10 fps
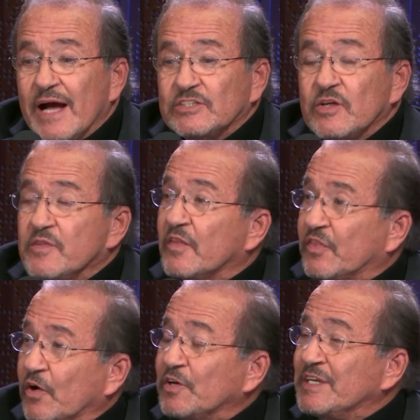actually the
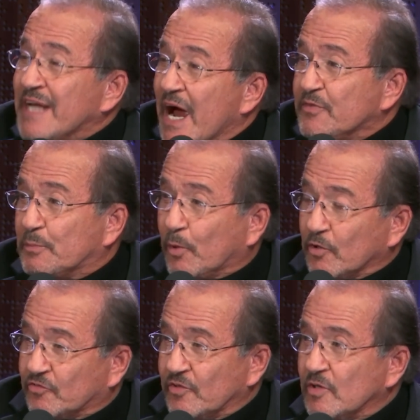39th
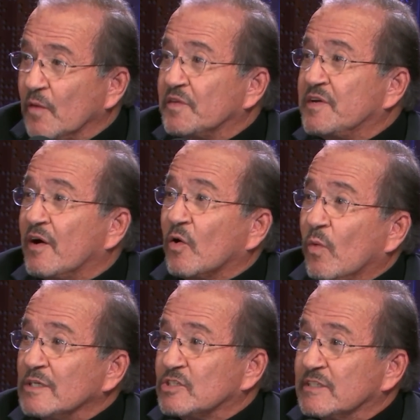person on the terror
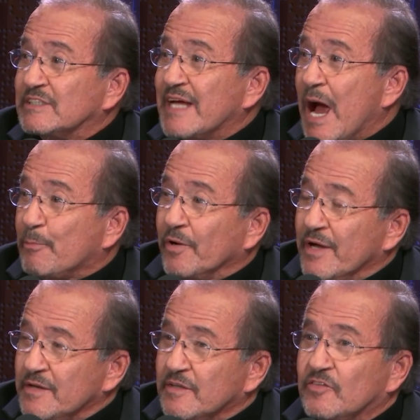watch list,
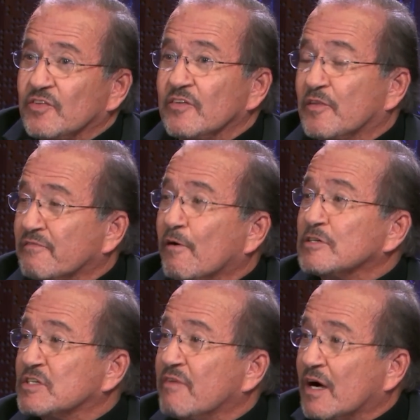apprehended since the
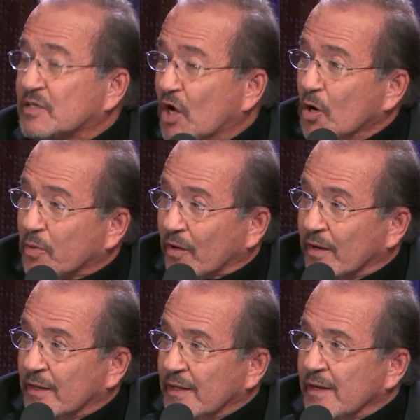1st of October.
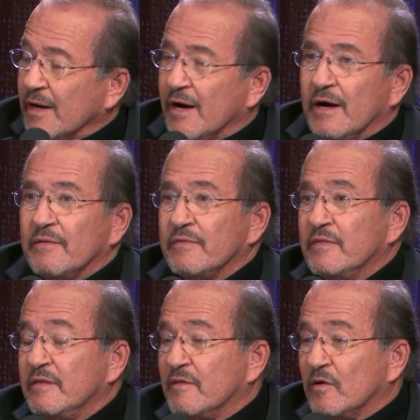
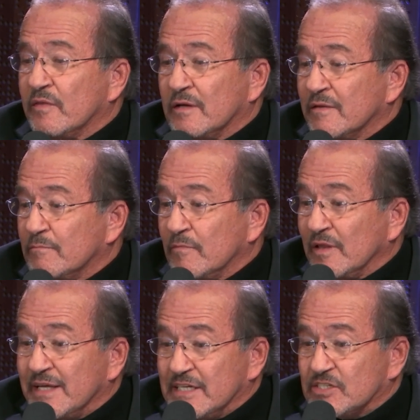The
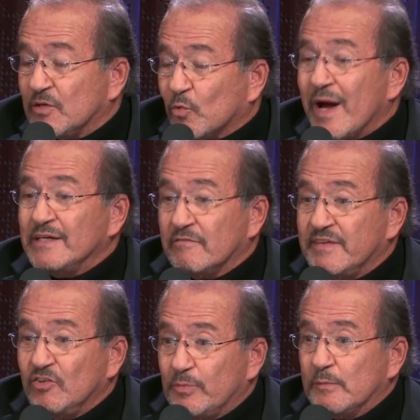list, the rate of
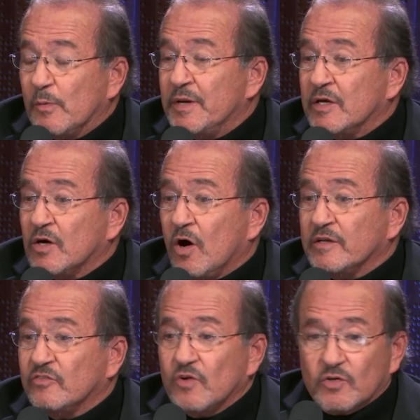these people being caught
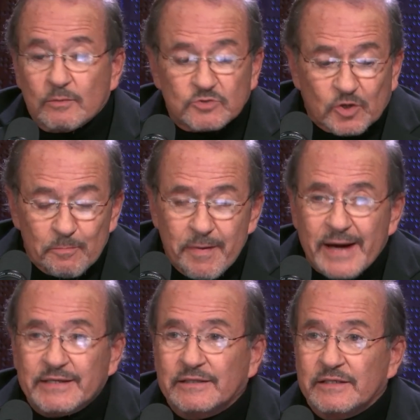has gone up
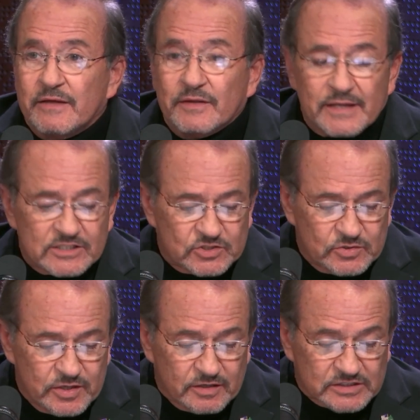dramatically in the last 2
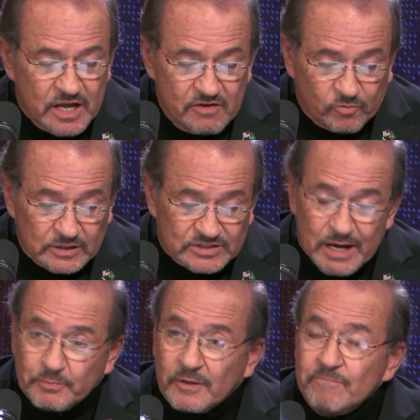years. For
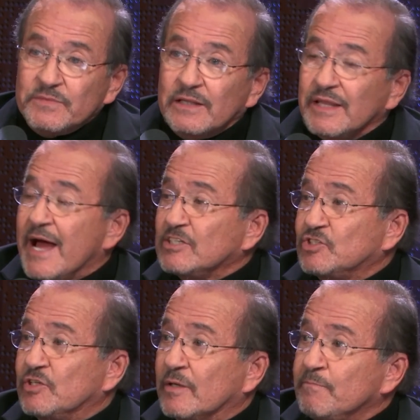example,
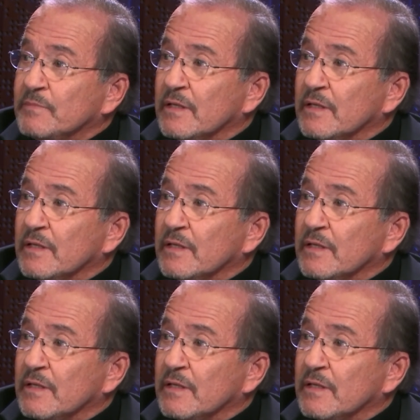last year,